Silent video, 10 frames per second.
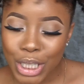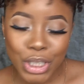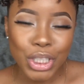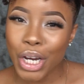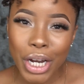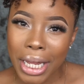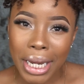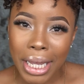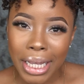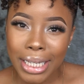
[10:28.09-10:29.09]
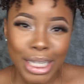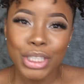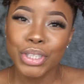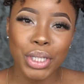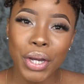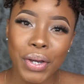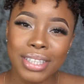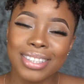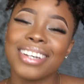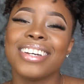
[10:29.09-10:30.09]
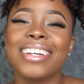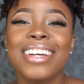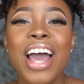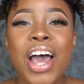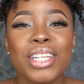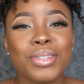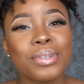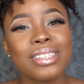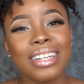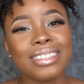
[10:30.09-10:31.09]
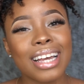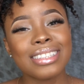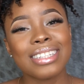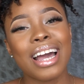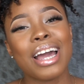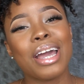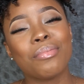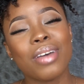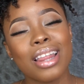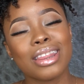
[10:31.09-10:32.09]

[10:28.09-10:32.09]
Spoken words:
Share it, honey, share it. So until next time,